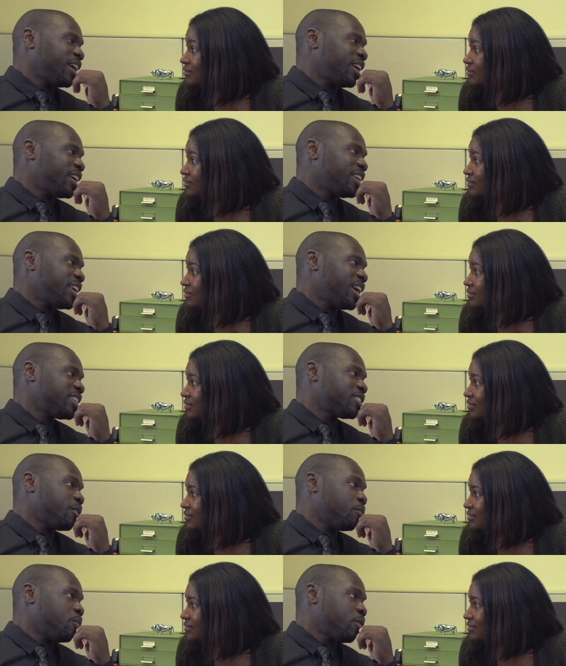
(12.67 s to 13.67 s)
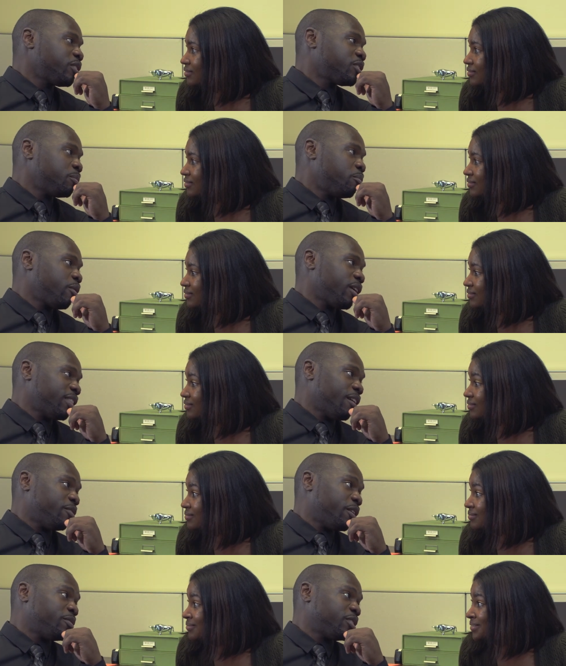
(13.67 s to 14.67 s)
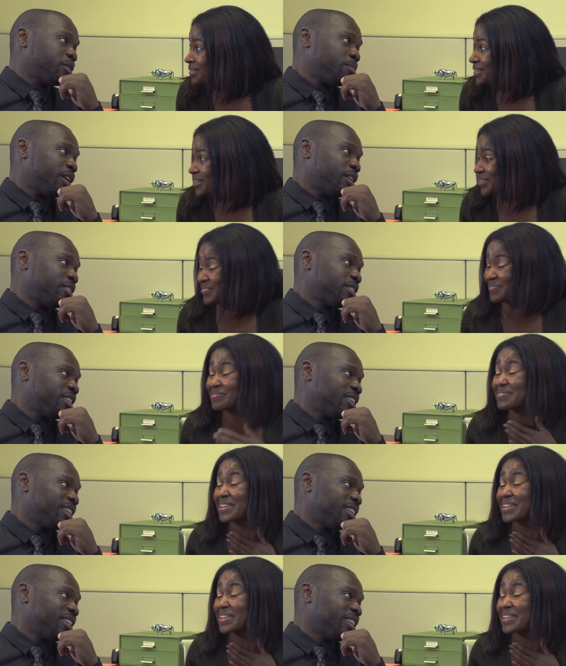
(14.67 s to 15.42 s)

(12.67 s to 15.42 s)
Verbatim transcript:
Speaker 1: And he has the worst breath I've ever smelled.